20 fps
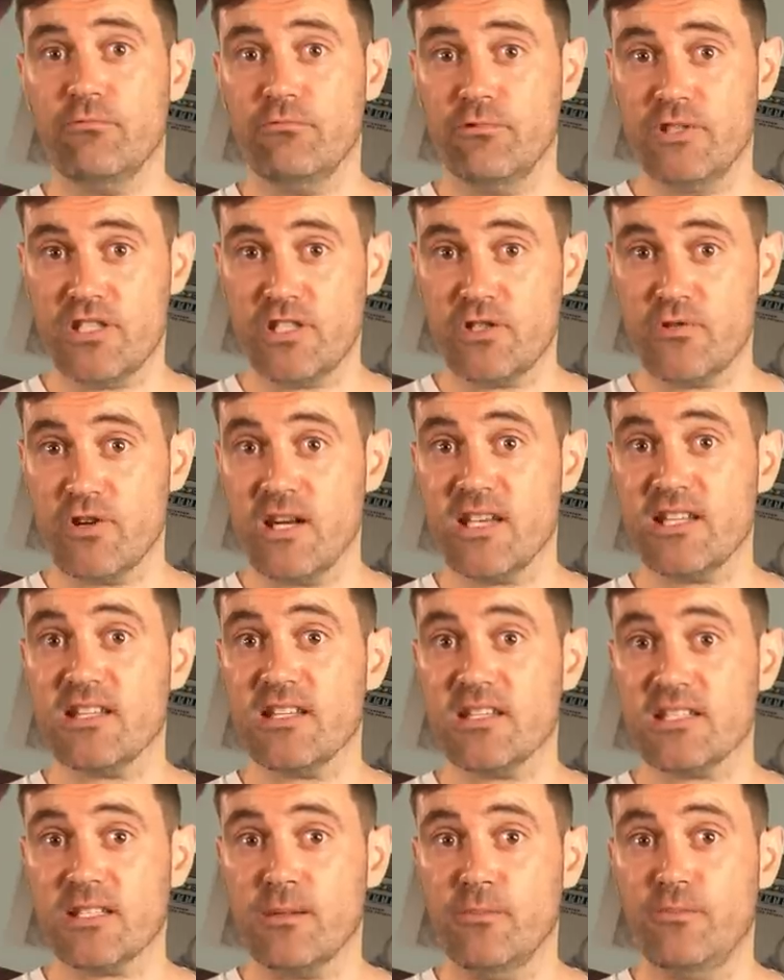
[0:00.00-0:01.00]
restrict,
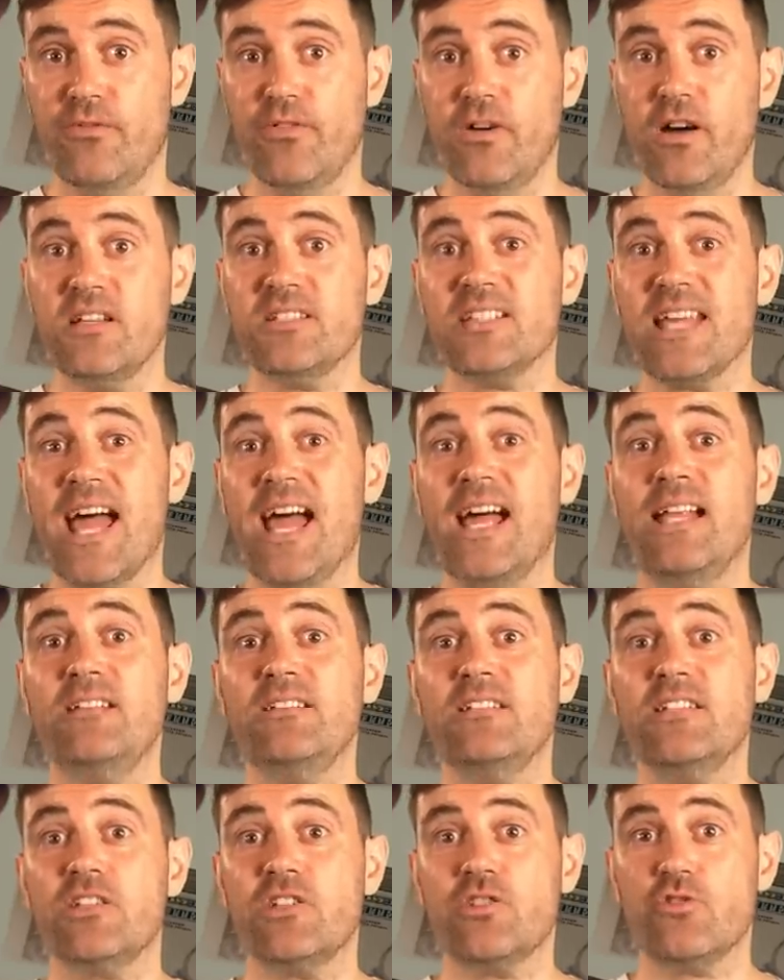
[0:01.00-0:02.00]
subvert,
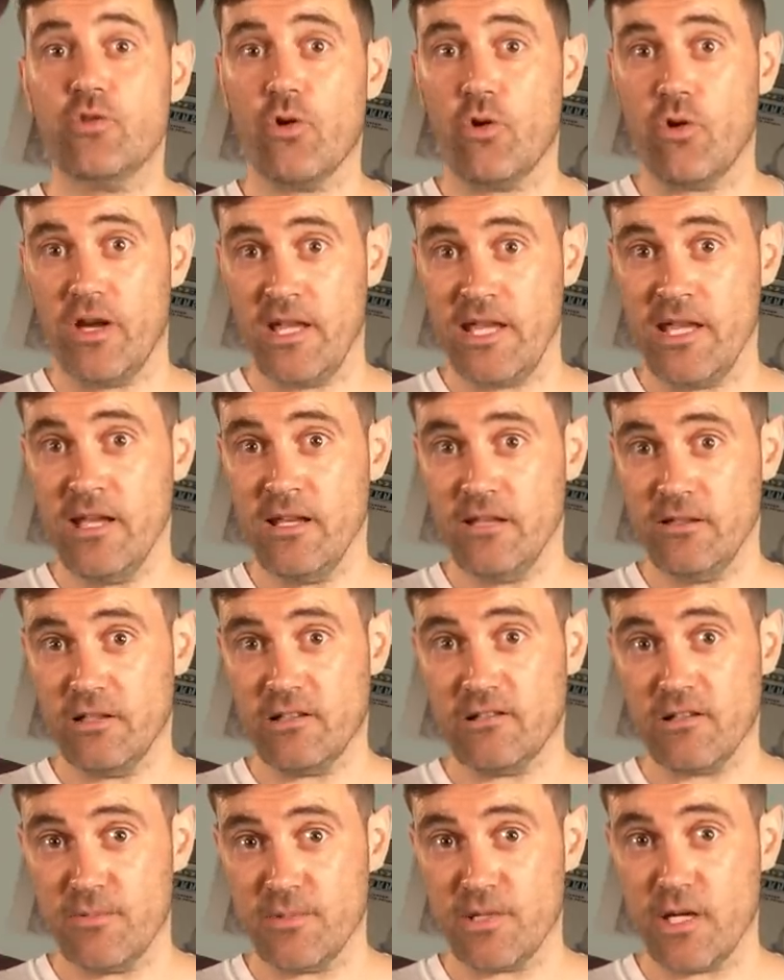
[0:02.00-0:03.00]
and destroy the
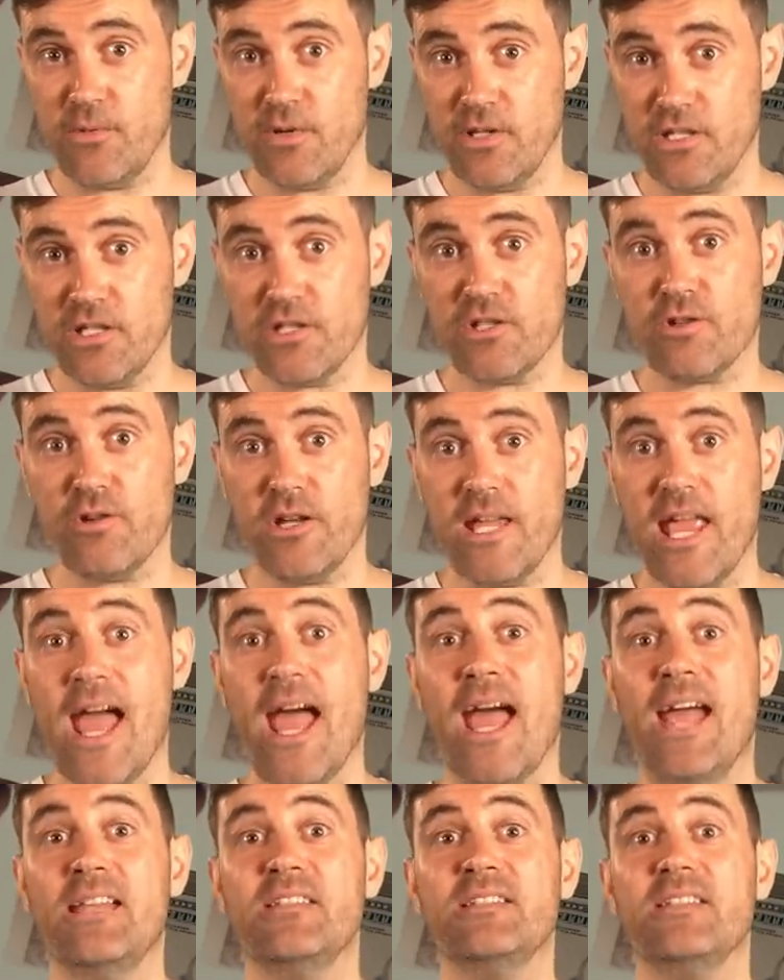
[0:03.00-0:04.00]
crypto industry,
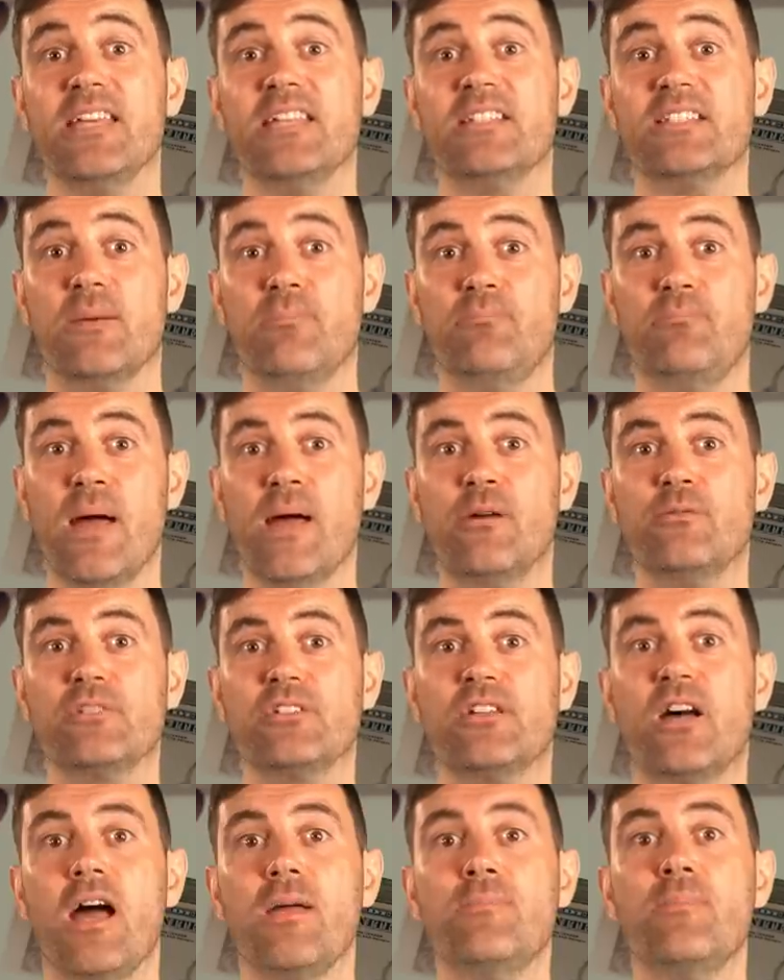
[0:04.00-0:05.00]
and it's about
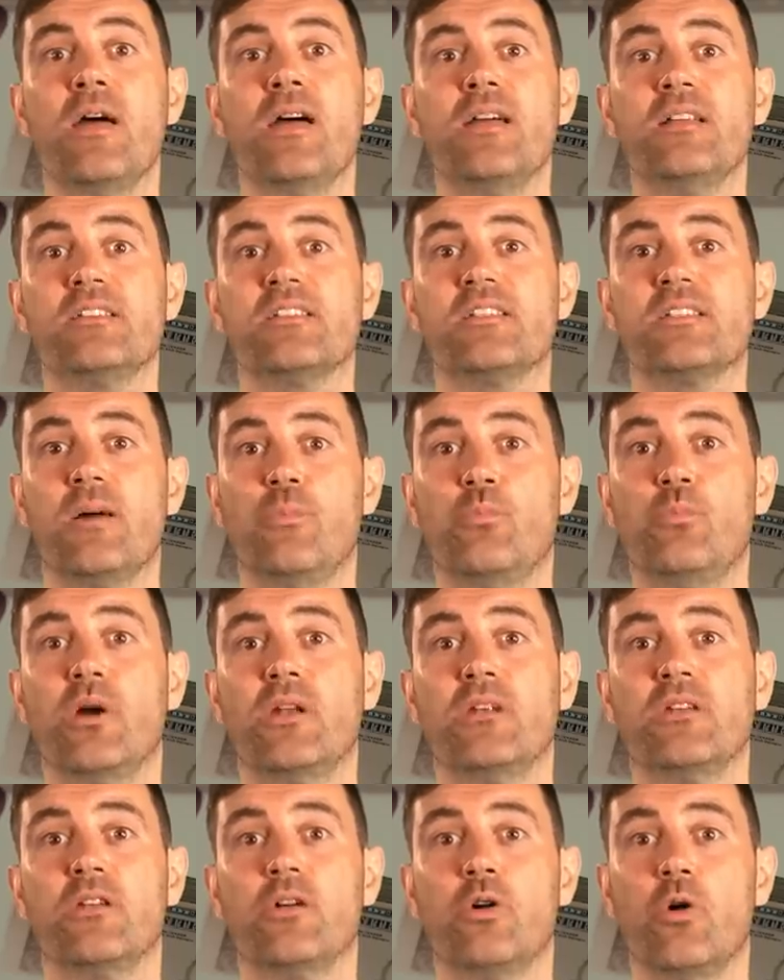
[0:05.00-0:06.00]
time
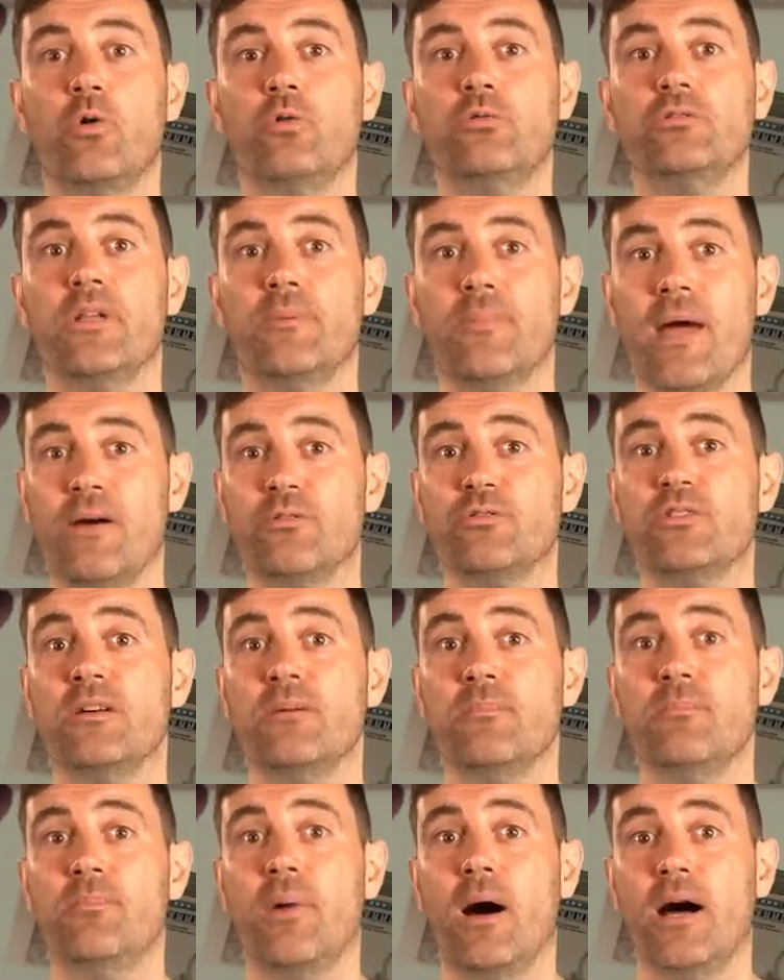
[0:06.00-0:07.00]
someone called them out
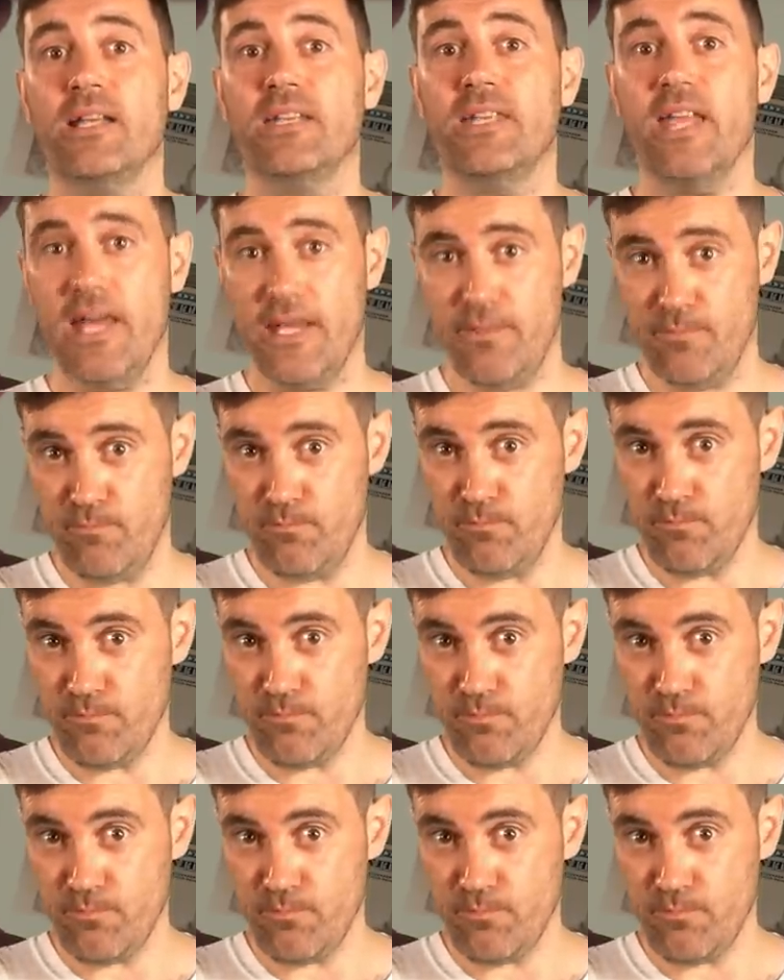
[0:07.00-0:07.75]
by name.